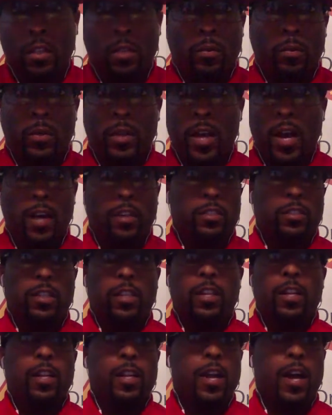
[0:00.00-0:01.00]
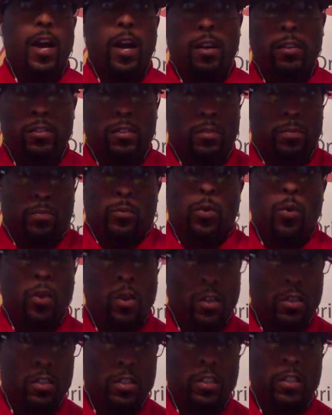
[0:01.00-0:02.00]
We all sitting in the house
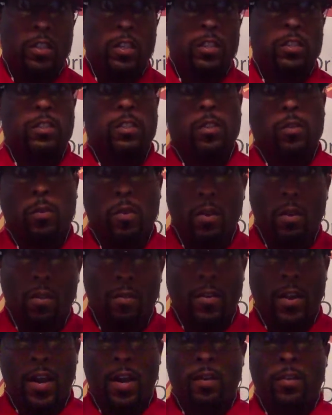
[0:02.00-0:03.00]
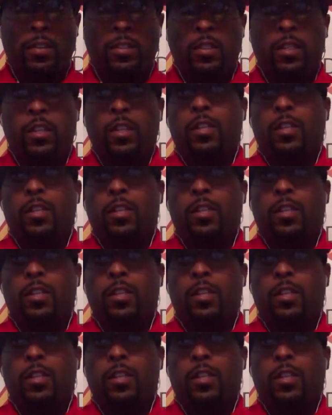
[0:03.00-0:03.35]
quarantined because of coronavirus.